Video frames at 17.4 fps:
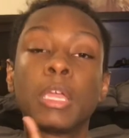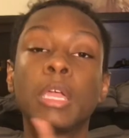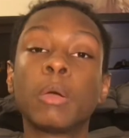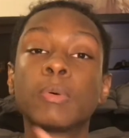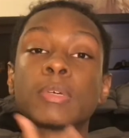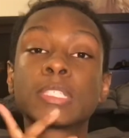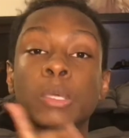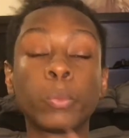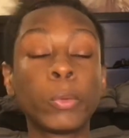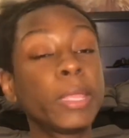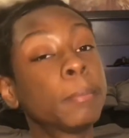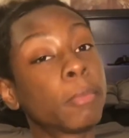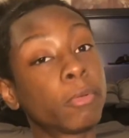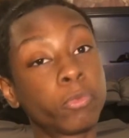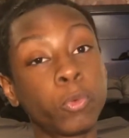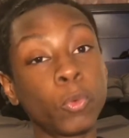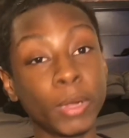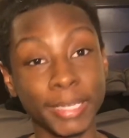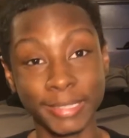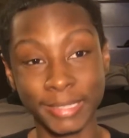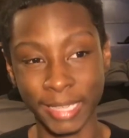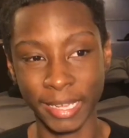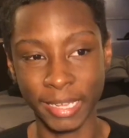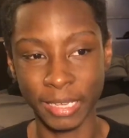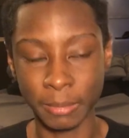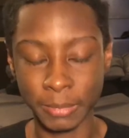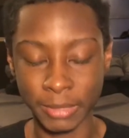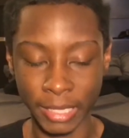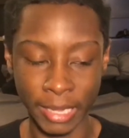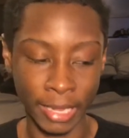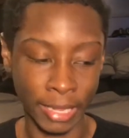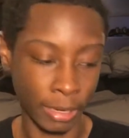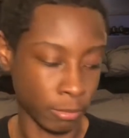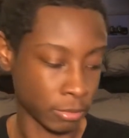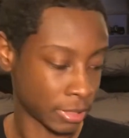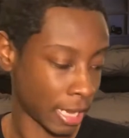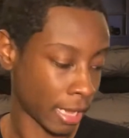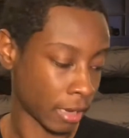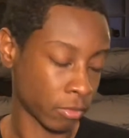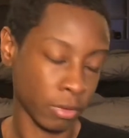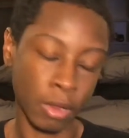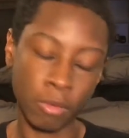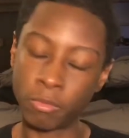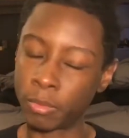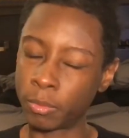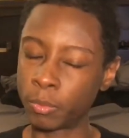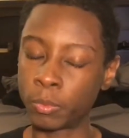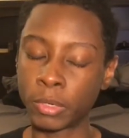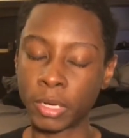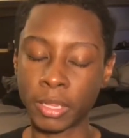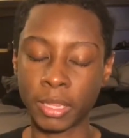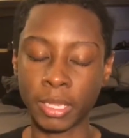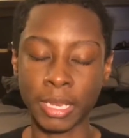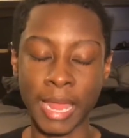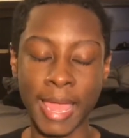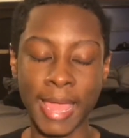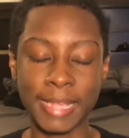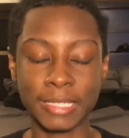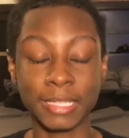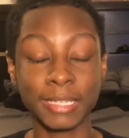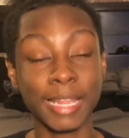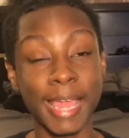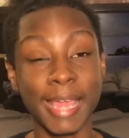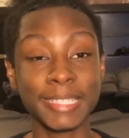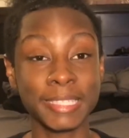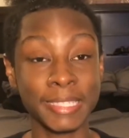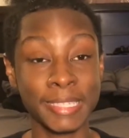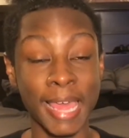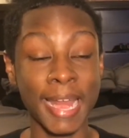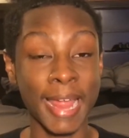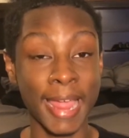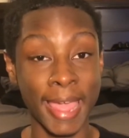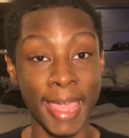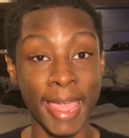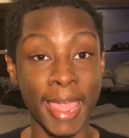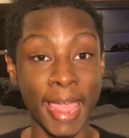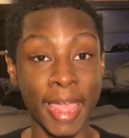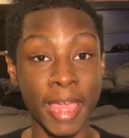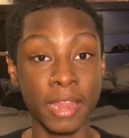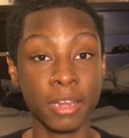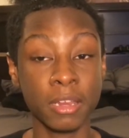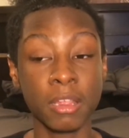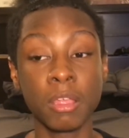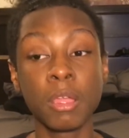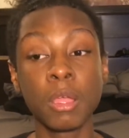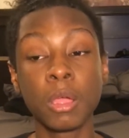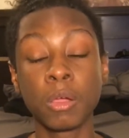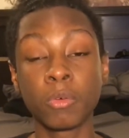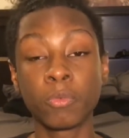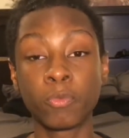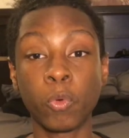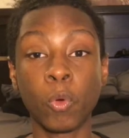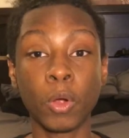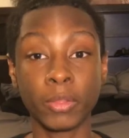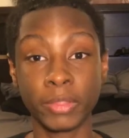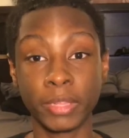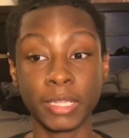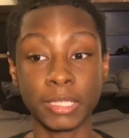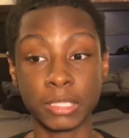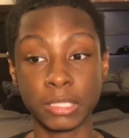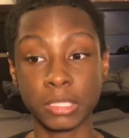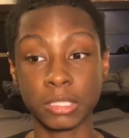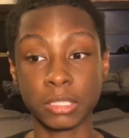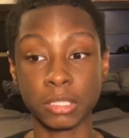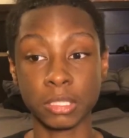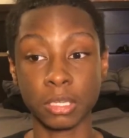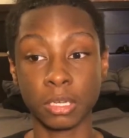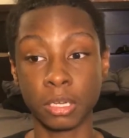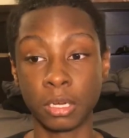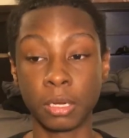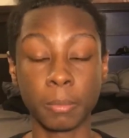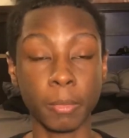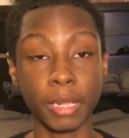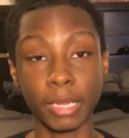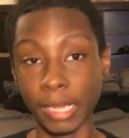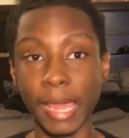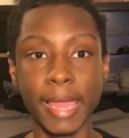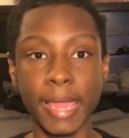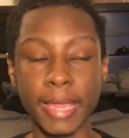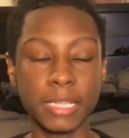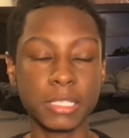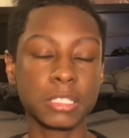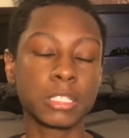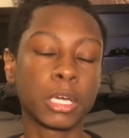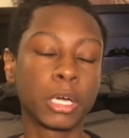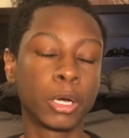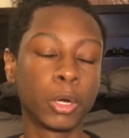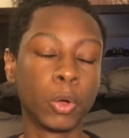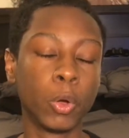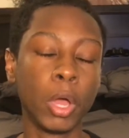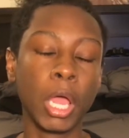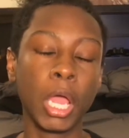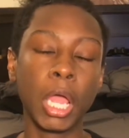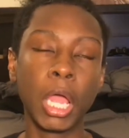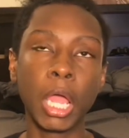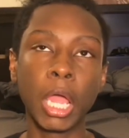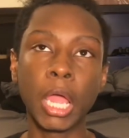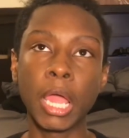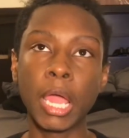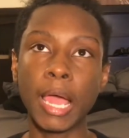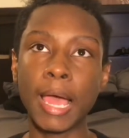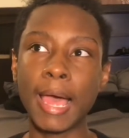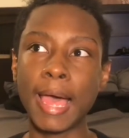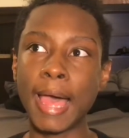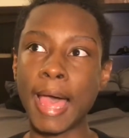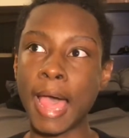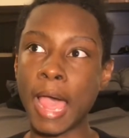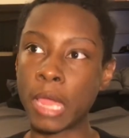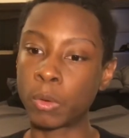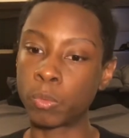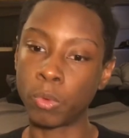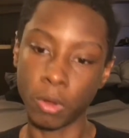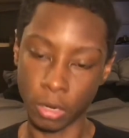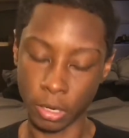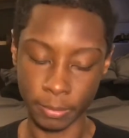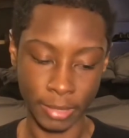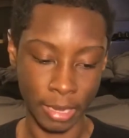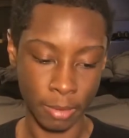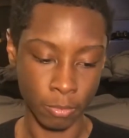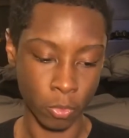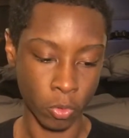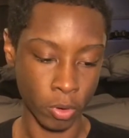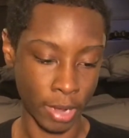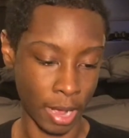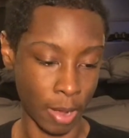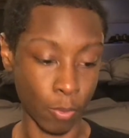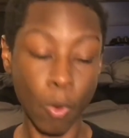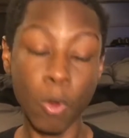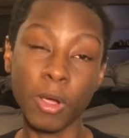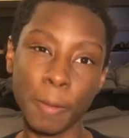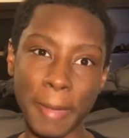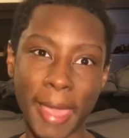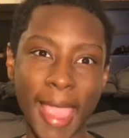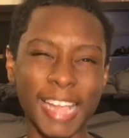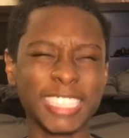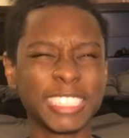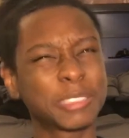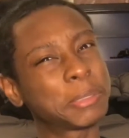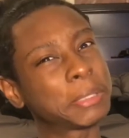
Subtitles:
the week before exams, and it was like one of the last classes that I had for this class. So I woke up that morning. I woke up on